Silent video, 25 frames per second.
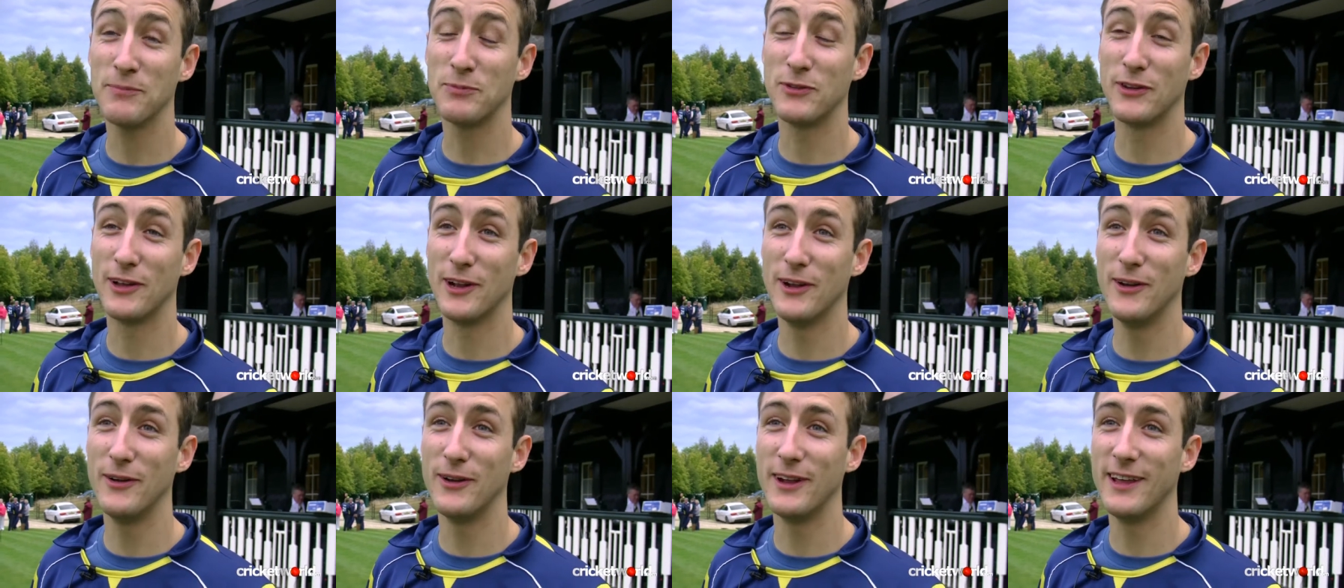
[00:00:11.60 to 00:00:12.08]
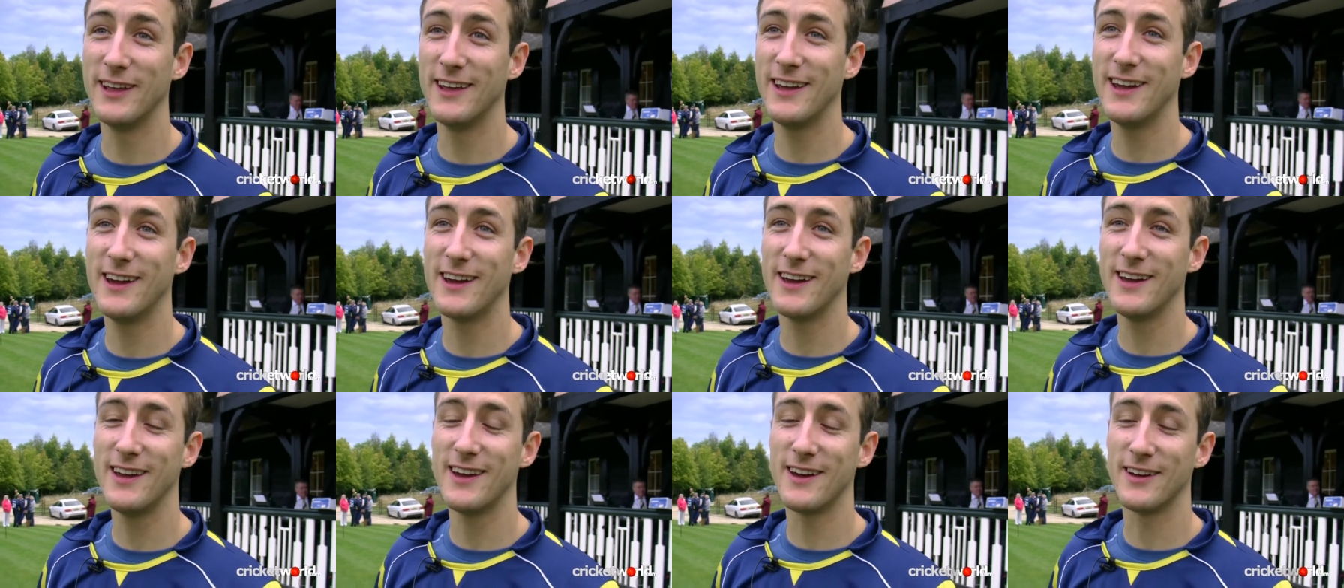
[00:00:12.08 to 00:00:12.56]
Glamorgan.
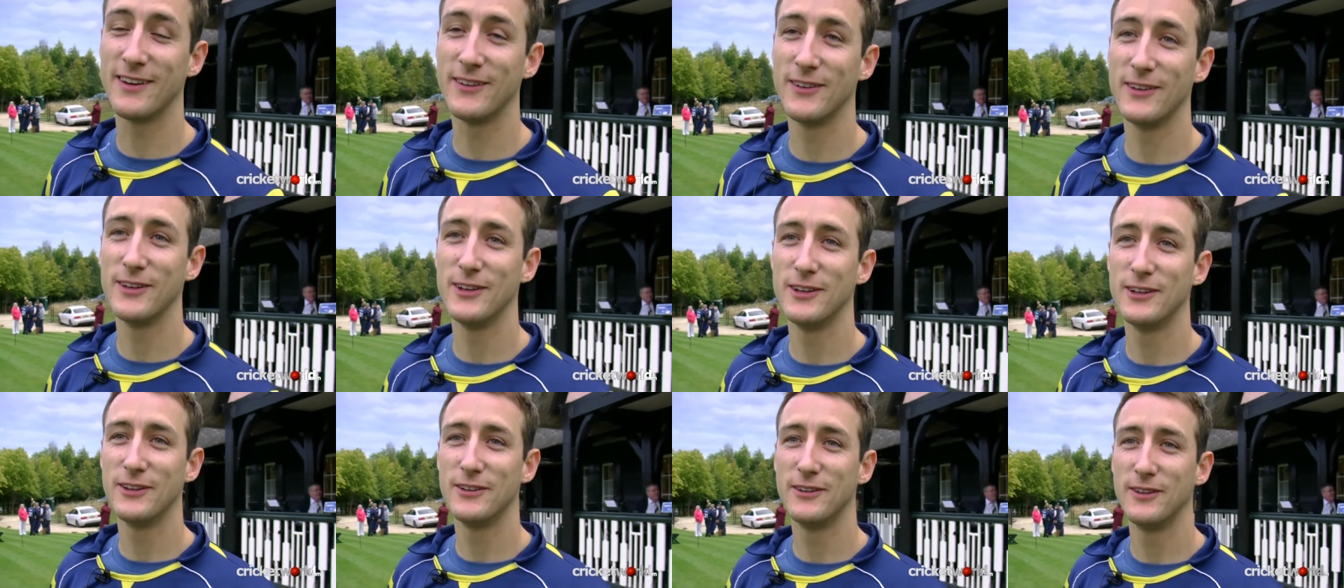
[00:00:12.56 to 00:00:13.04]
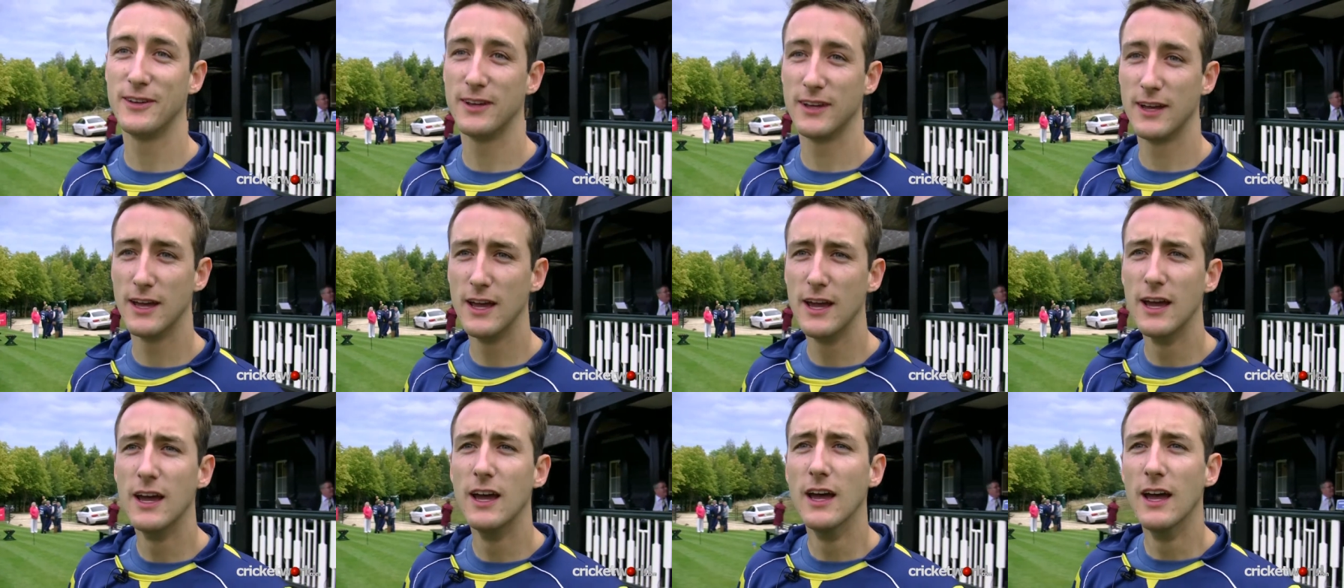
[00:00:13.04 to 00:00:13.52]
Yeah. What a game your cricket
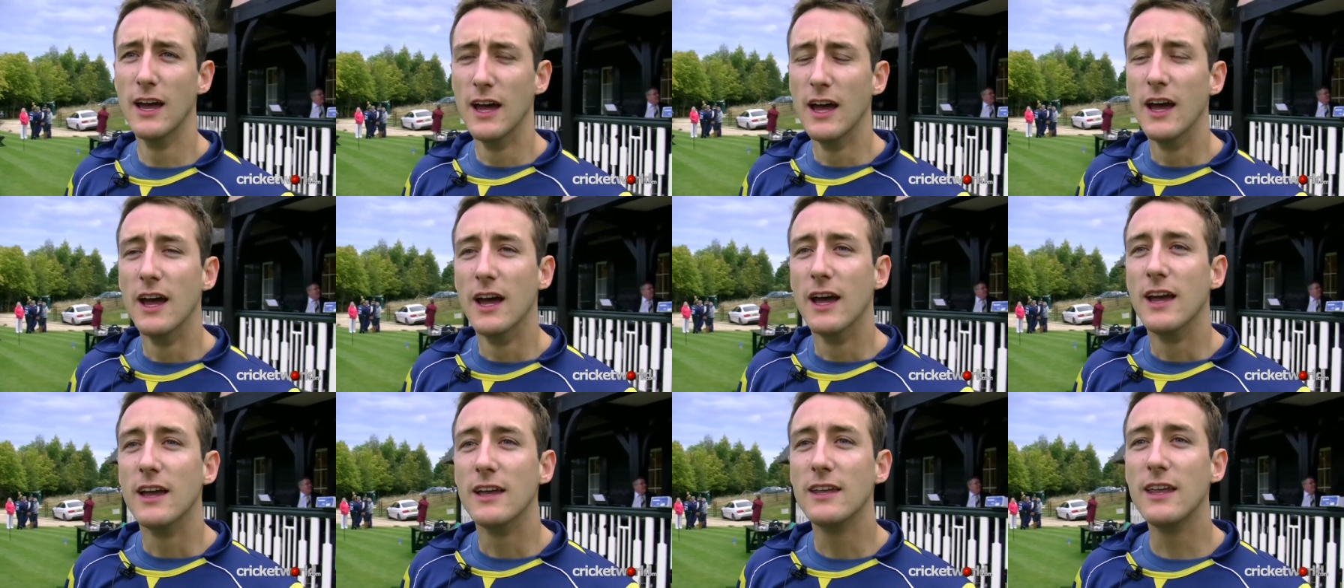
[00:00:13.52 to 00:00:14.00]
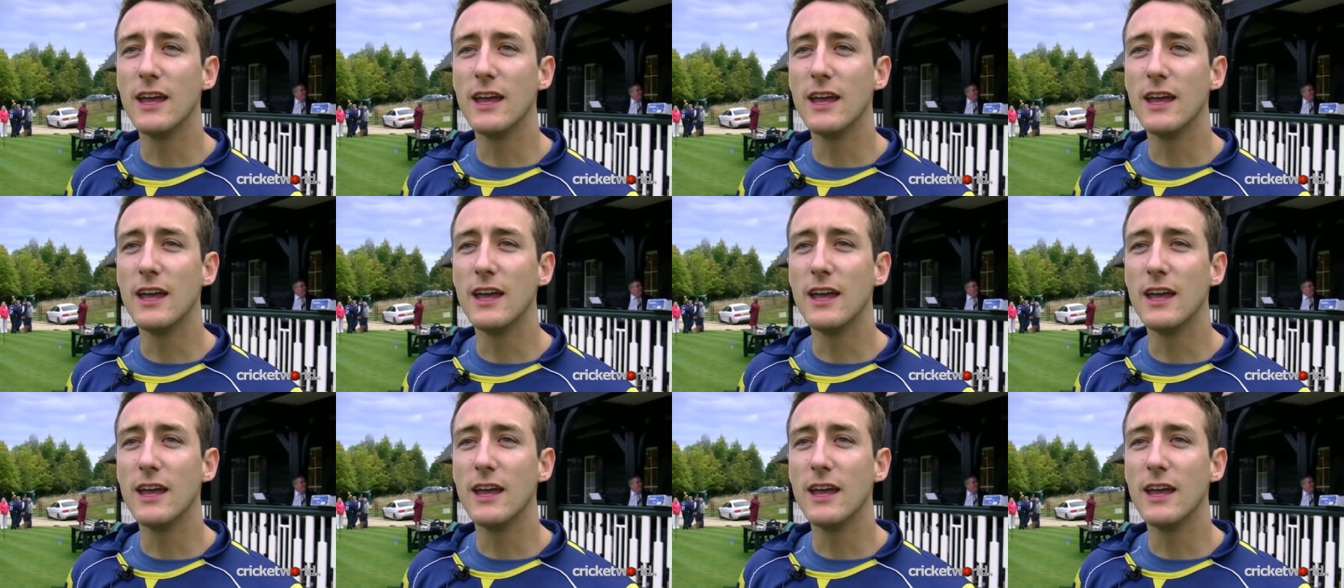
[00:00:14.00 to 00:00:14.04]
to be involved in.